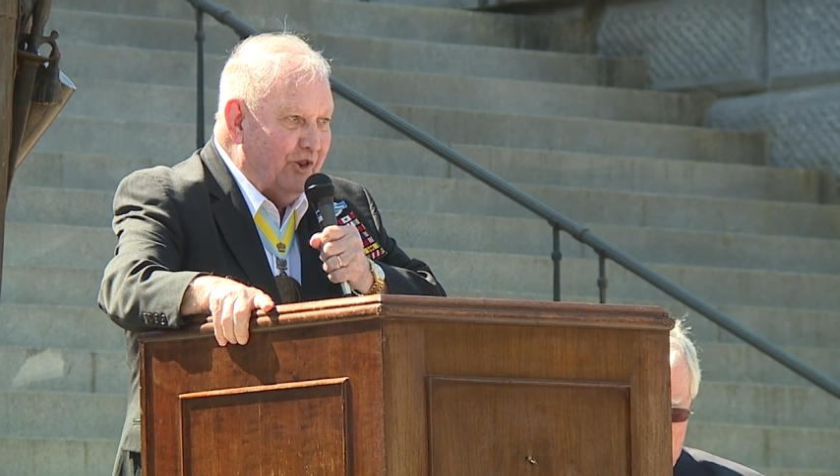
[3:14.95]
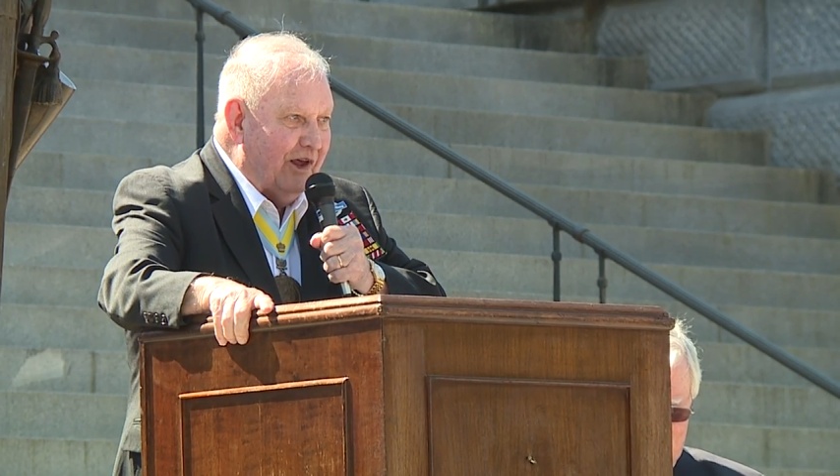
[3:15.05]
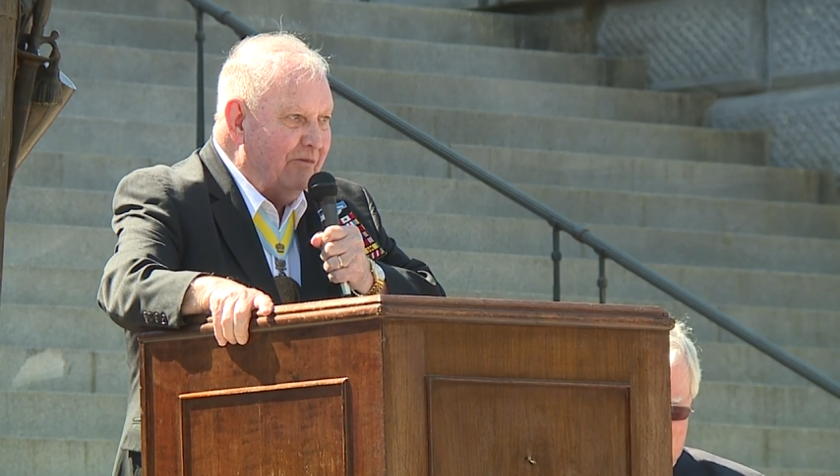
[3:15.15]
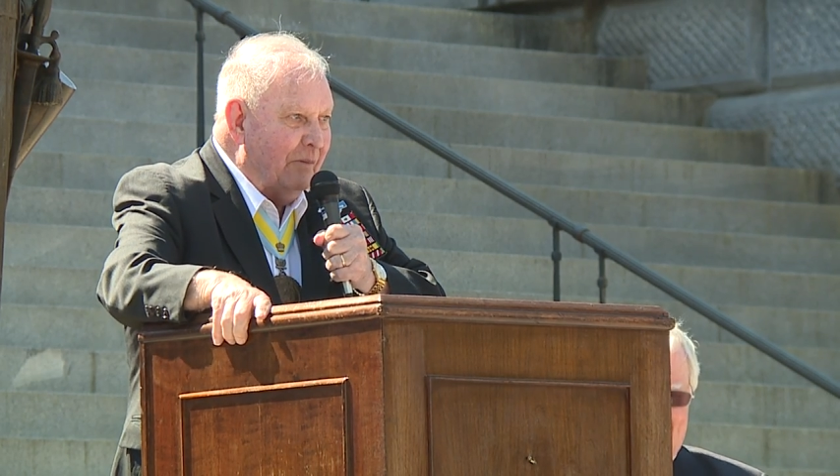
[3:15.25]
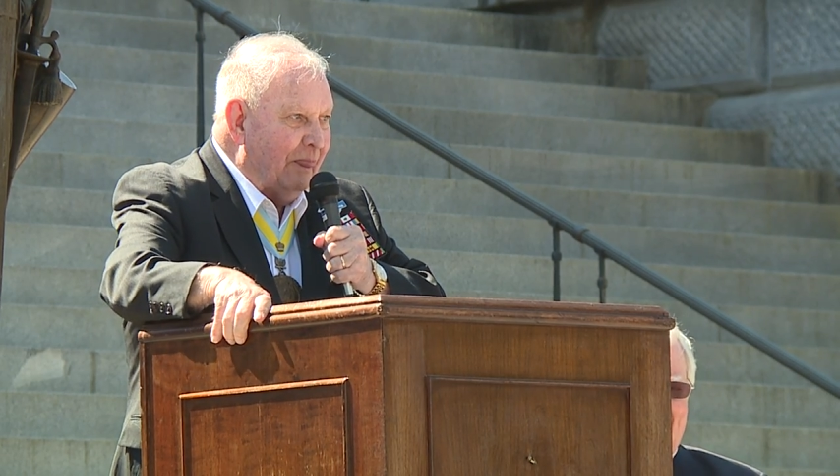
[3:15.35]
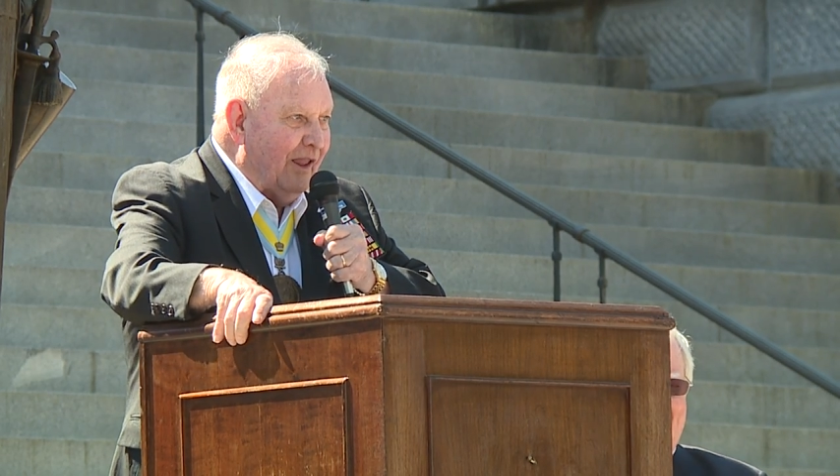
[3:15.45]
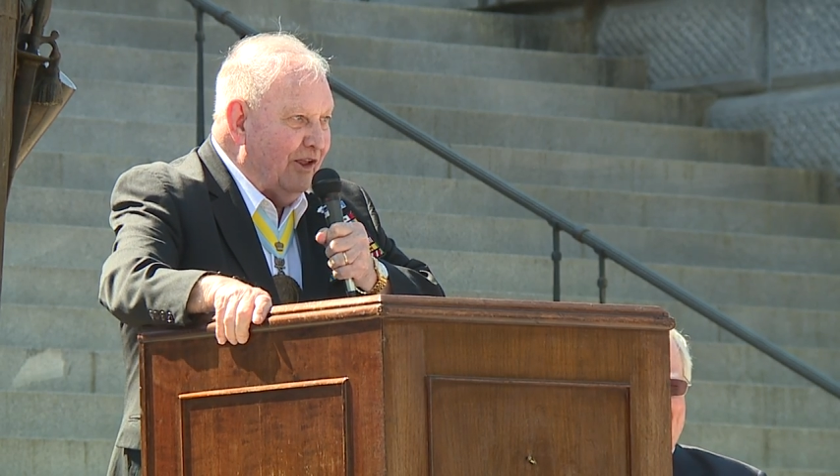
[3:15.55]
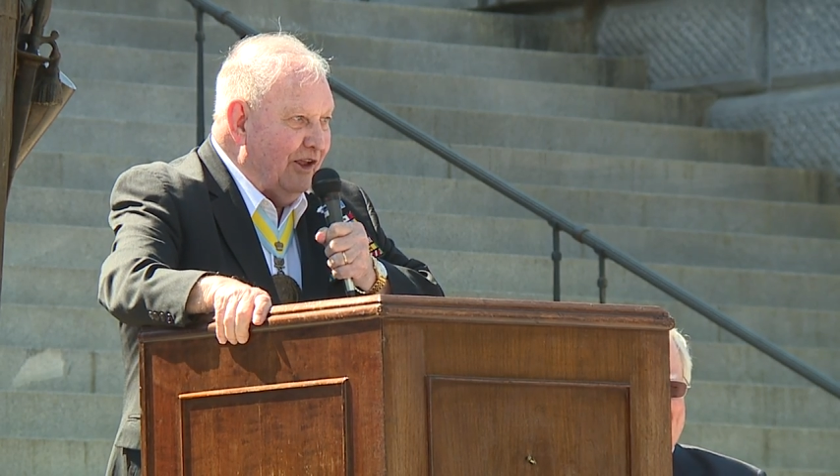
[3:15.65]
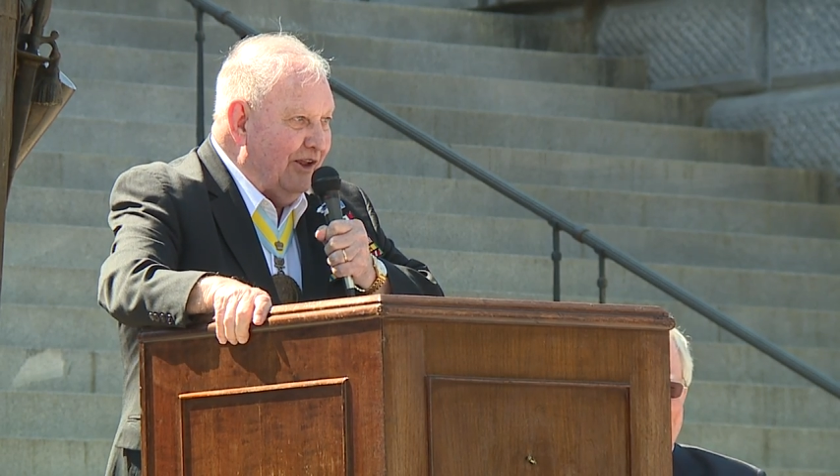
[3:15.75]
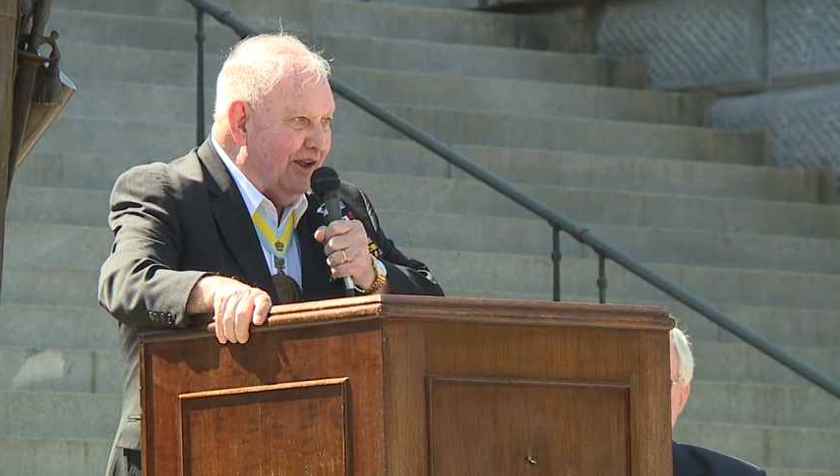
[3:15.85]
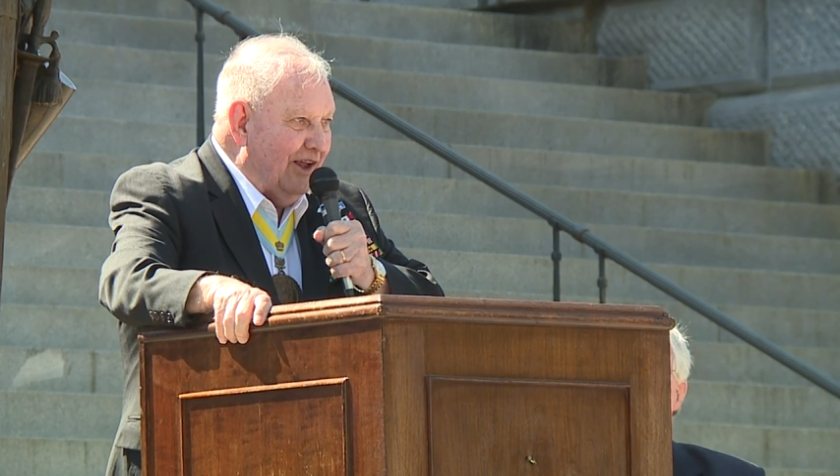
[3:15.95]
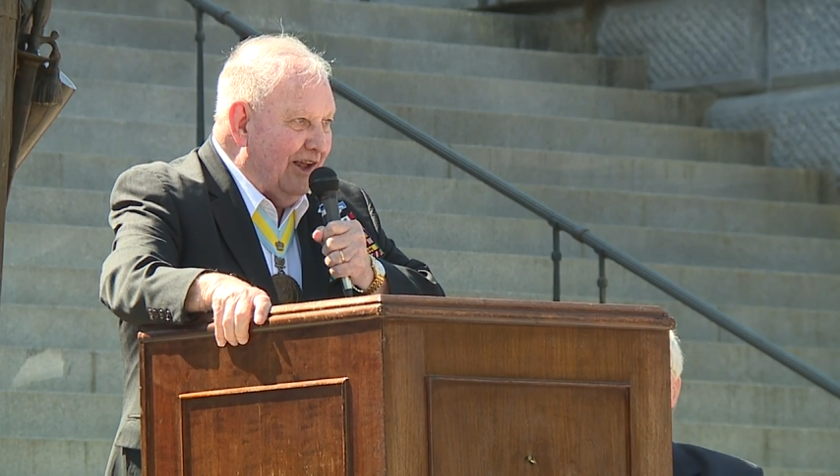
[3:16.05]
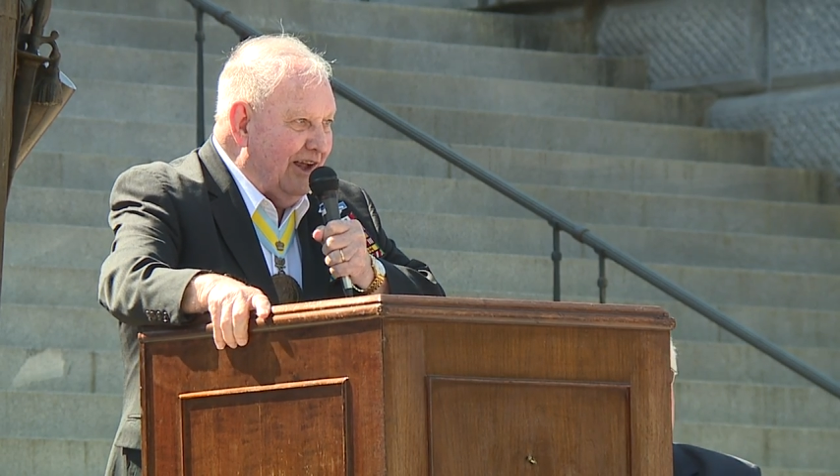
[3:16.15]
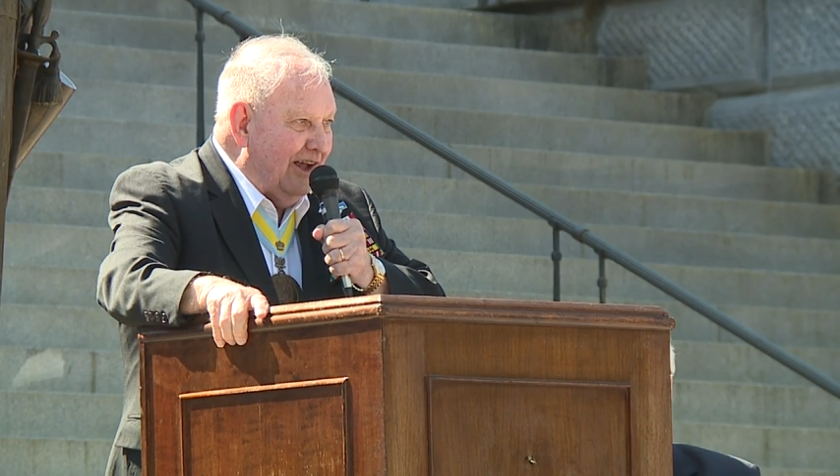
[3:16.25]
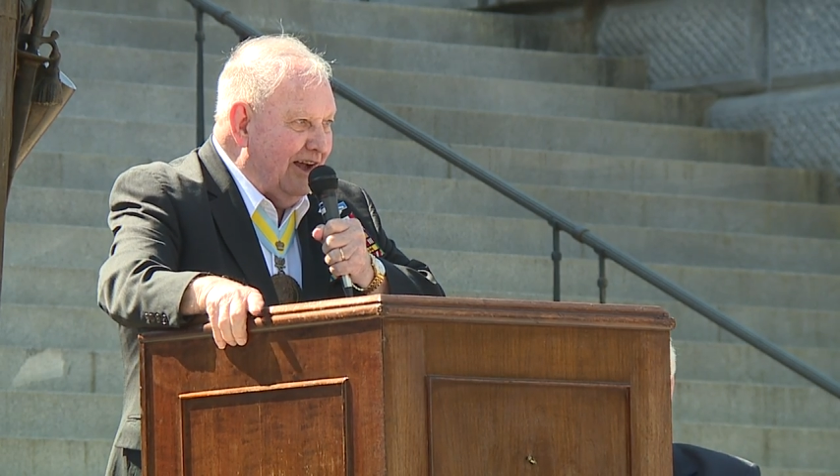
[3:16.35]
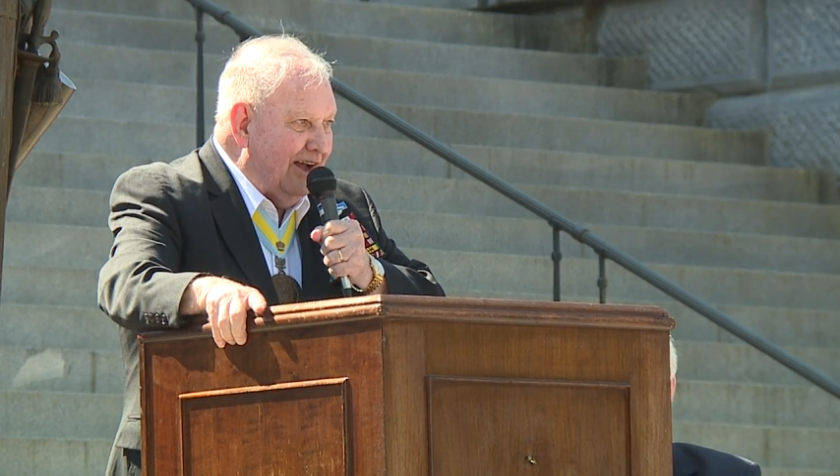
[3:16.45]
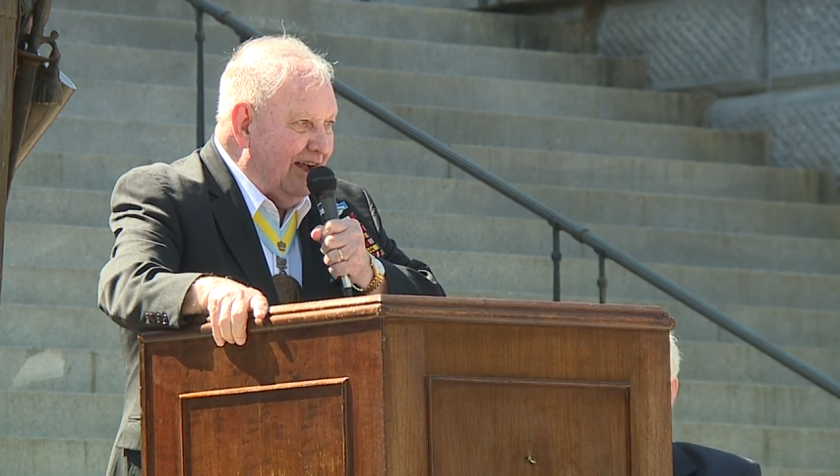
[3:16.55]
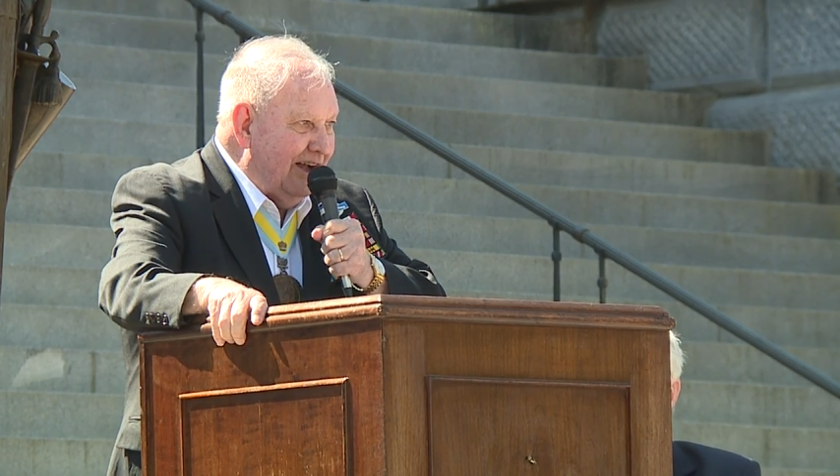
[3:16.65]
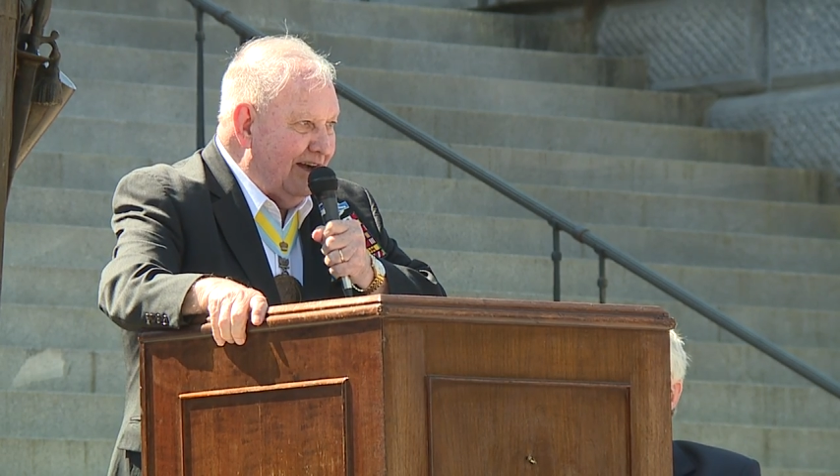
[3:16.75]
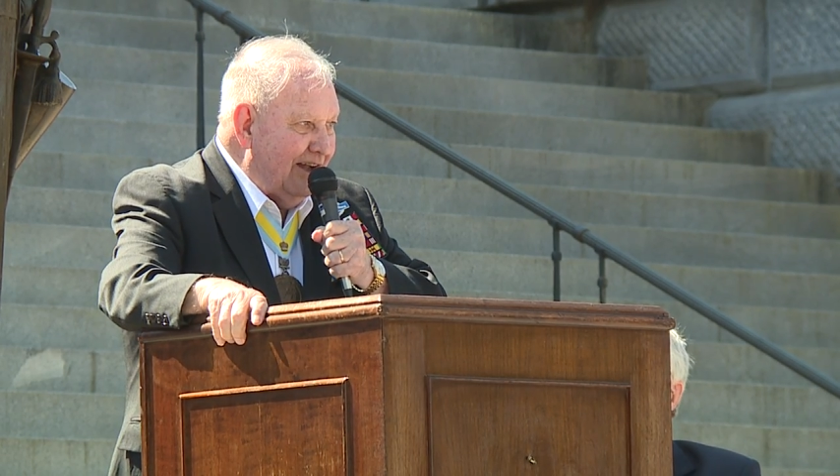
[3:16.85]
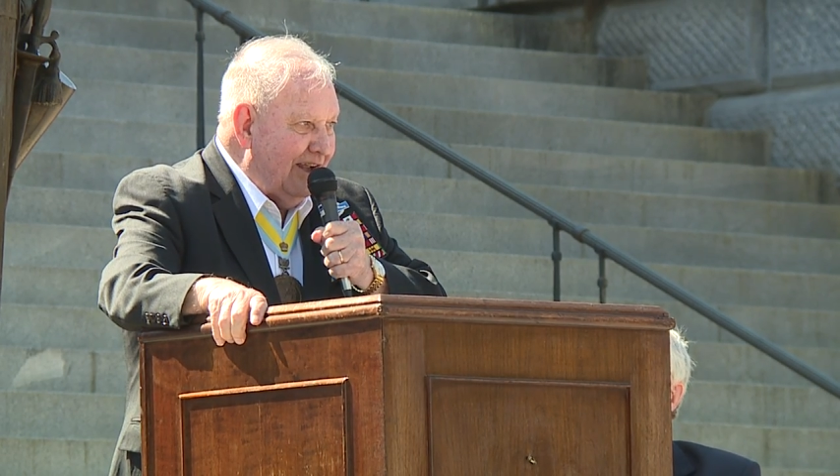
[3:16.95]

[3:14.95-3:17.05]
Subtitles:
that.